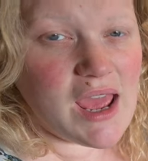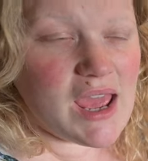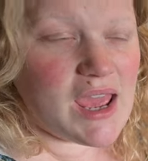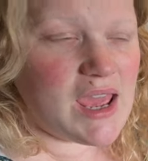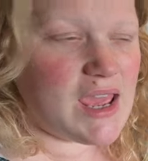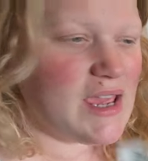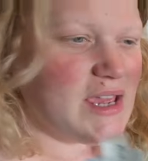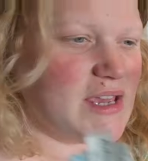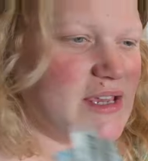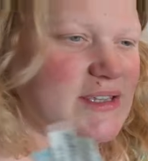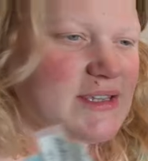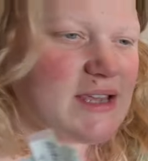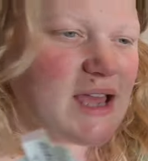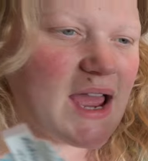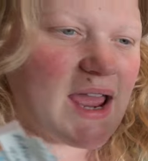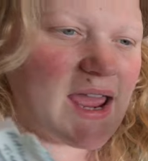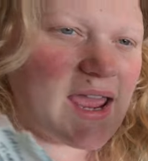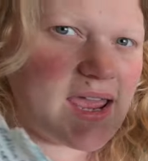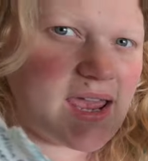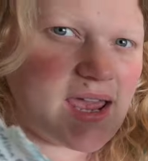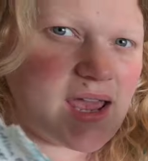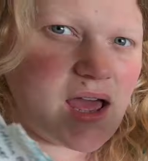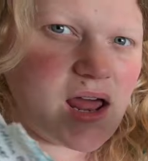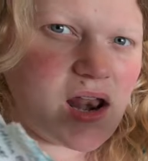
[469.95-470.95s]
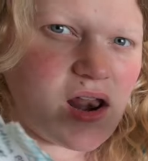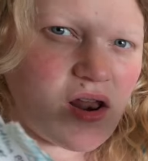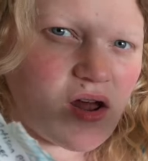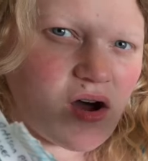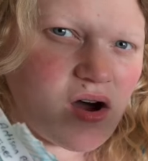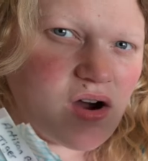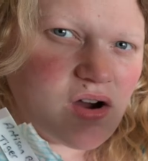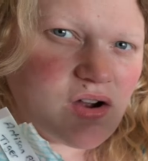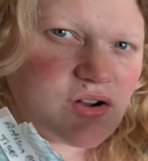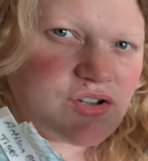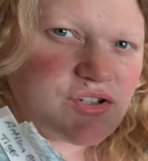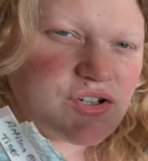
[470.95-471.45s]
It is a
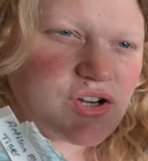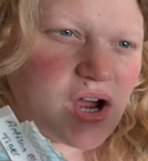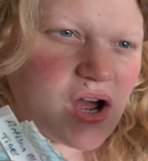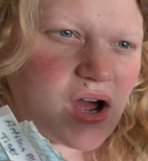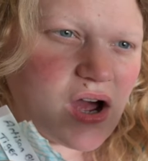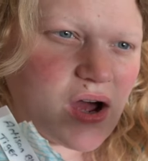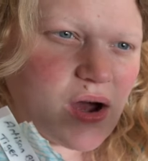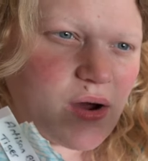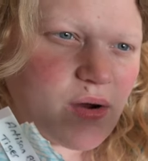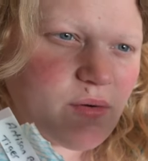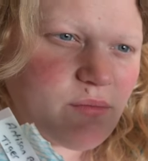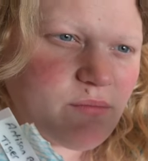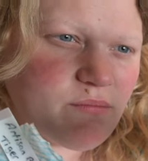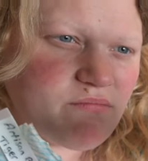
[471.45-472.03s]
larger